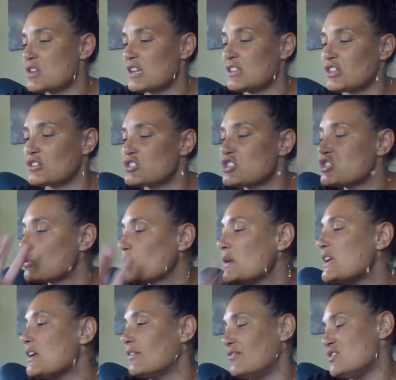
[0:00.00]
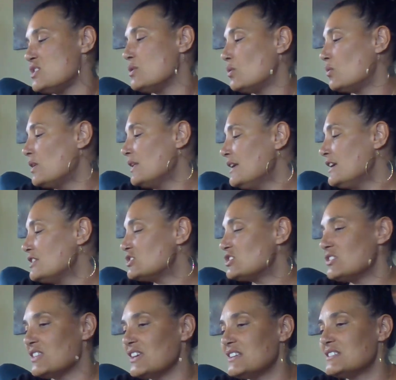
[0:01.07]
there's three of you to
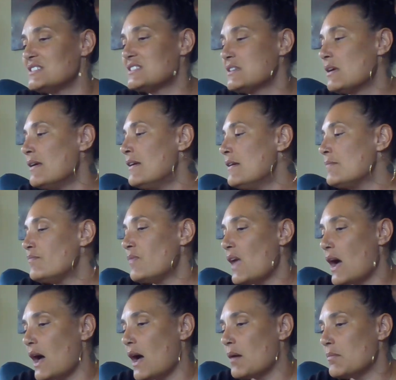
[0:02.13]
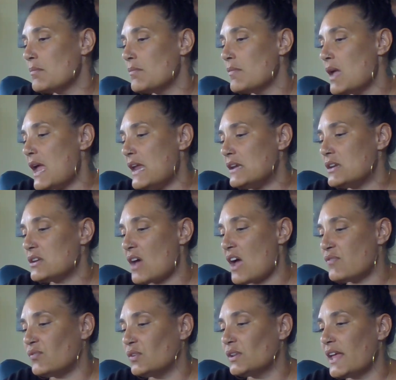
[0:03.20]
this um, and i
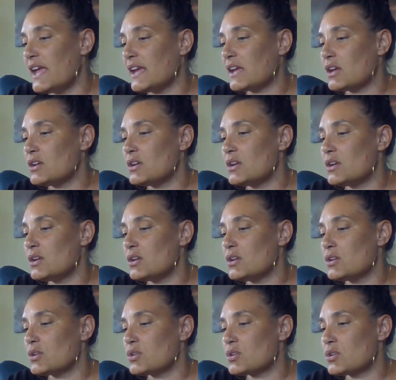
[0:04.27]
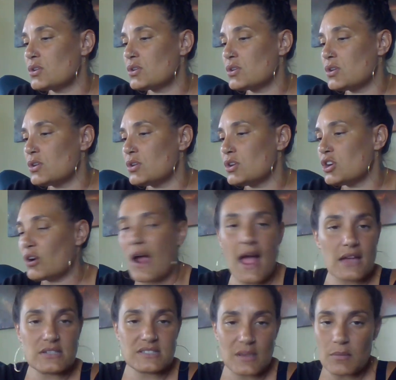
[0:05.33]
feel like you're
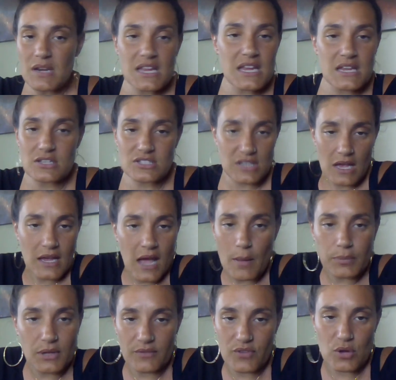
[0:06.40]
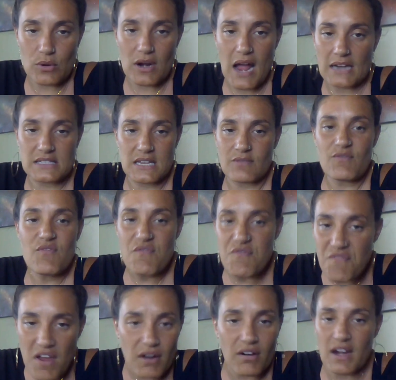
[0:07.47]
somebody a couple of you are acting
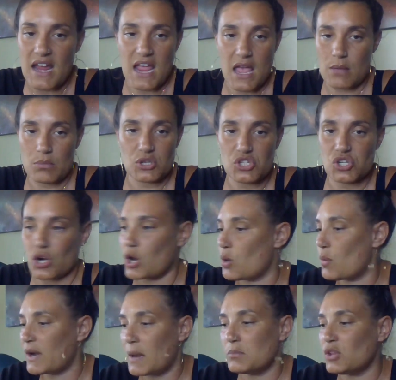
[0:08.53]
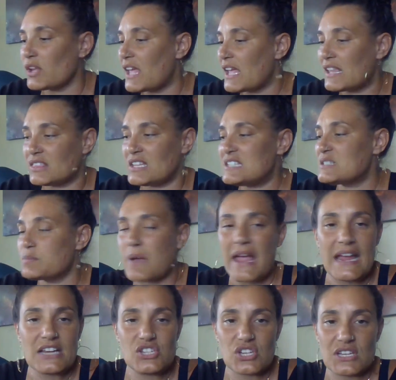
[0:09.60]
very immature when i'm looking at these
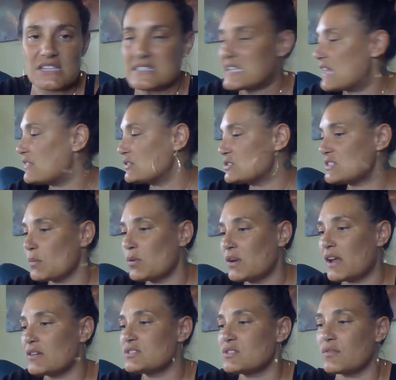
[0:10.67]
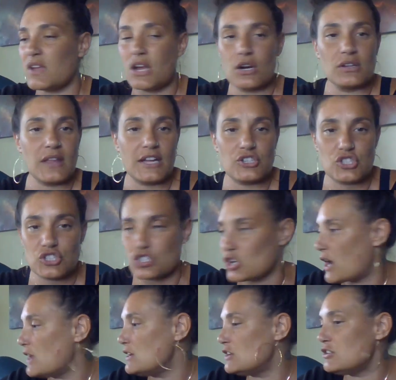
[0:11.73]
pages and there's someone else over here like just
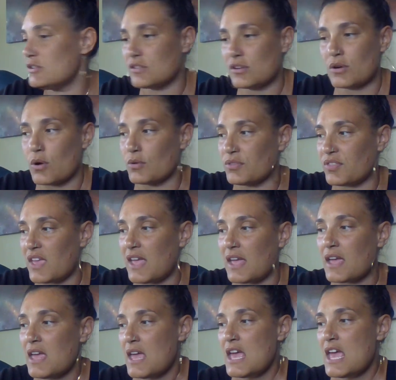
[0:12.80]
trying to do their own thing